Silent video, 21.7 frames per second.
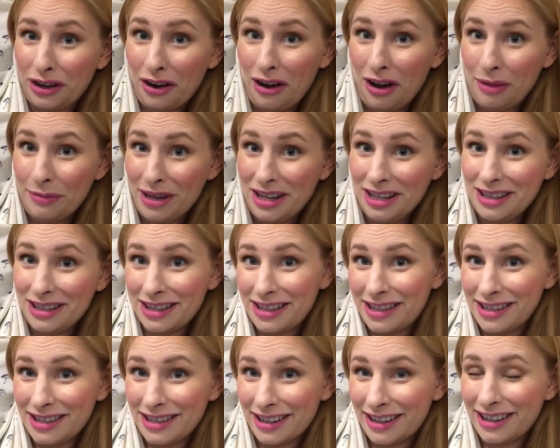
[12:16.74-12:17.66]
the
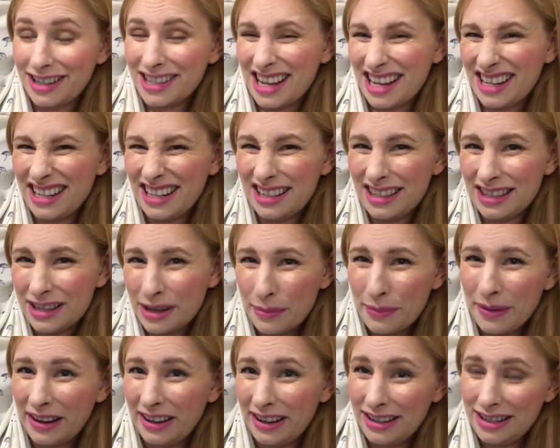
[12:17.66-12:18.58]
comments because I need
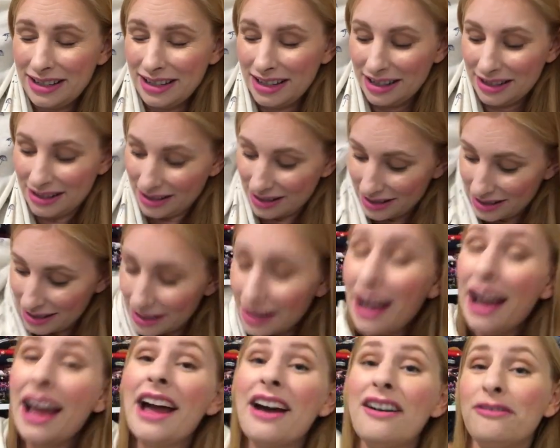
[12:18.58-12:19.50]
some ideas.
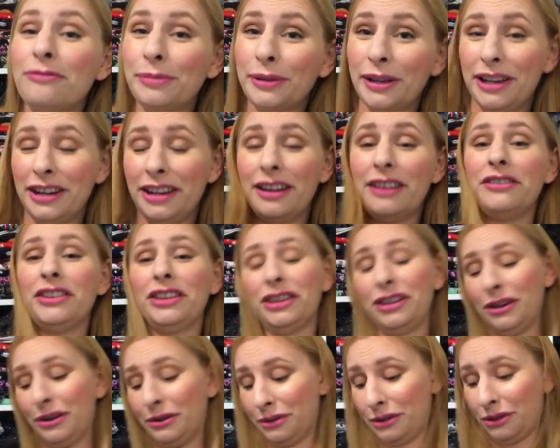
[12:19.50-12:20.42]
I have plenty of
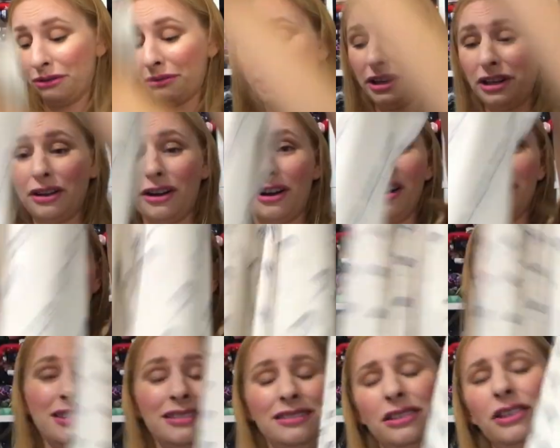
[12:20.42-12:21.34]
it though. 3
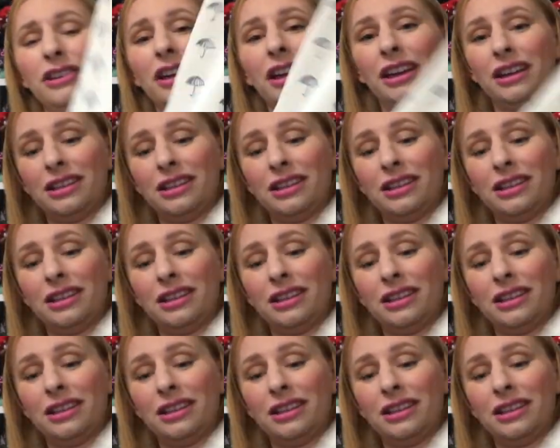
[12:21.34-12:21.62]
yards, you can